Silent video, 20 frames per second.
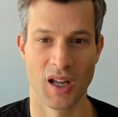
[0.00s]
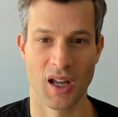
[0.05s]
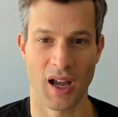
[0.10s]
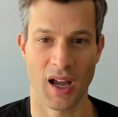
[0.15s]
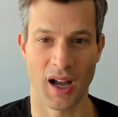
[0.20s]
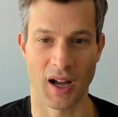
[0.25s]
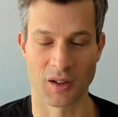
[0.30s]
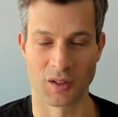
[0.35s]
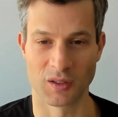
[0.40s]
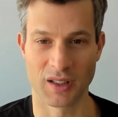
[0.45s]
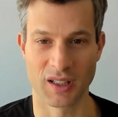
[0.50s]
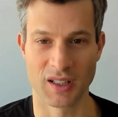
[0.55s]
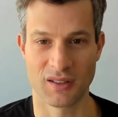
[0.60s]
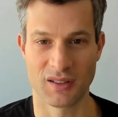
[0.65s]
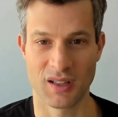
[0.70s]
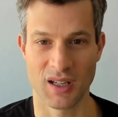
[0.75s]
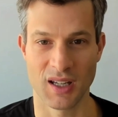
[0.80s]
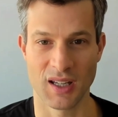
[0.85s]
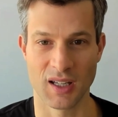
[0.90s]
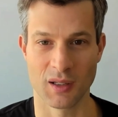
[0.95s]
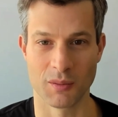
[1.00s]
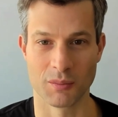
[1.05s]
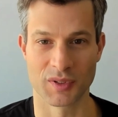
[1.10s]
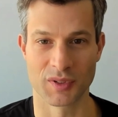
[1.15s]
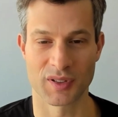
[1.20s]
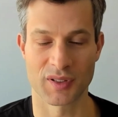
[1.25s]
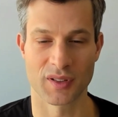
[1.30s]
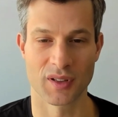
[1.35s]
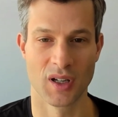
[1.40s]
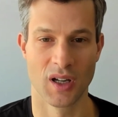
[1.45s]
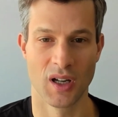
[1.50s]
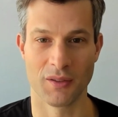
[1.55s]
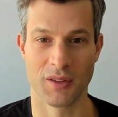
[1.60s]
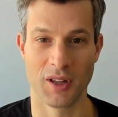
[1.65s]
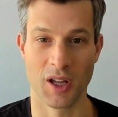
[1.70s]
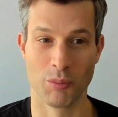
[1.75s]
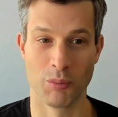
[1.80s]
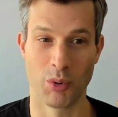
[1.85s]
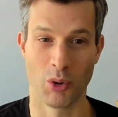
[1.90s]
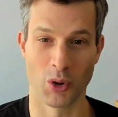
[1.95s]
how to lead teams,
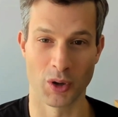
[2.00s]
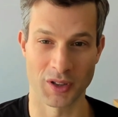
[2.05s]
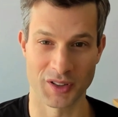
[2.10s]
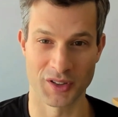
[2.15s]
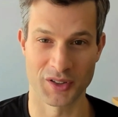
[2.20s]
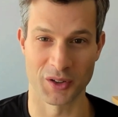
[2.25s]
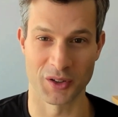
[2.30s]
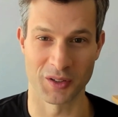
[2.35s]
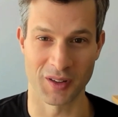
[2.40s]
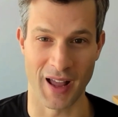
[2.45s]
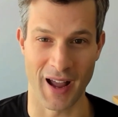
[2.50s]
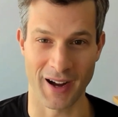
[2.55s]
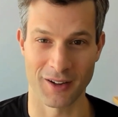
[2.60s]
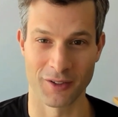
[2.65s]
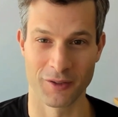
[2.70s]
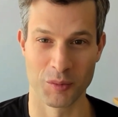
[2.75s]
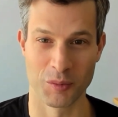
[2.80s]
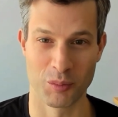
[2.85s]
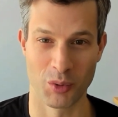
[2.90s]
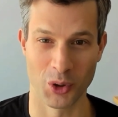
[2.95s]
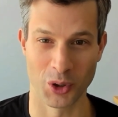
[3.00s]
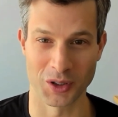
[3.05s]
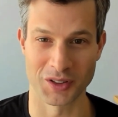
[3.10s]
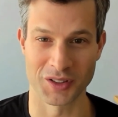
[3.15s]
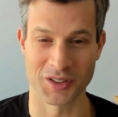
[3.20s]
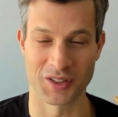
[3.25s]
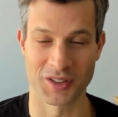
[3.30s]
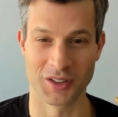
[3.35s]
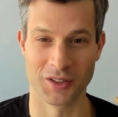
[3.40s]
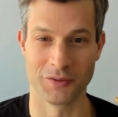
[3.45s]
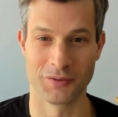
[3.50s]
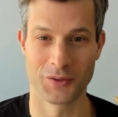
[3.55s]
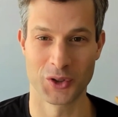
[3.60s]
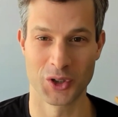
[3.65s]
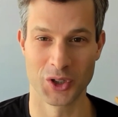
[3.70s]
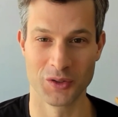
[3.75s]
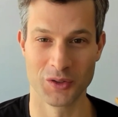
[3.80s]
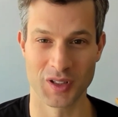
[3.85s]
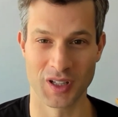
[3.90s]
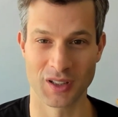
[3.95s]
the importance or lack of importance of
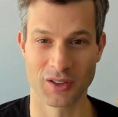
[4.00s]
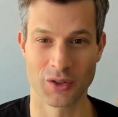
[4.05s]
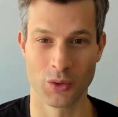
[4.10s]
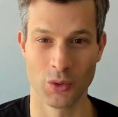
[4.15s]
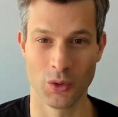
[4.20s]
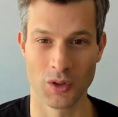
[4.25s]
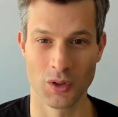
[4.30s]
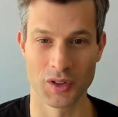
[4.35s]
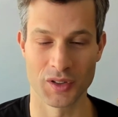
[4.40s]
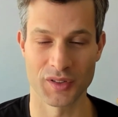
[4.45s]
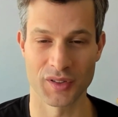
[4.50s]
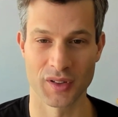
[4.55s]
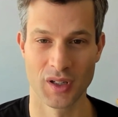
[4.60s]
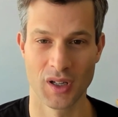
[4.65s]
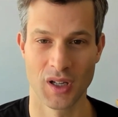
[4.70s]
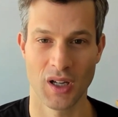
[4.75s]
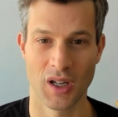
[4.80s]
choosing tools,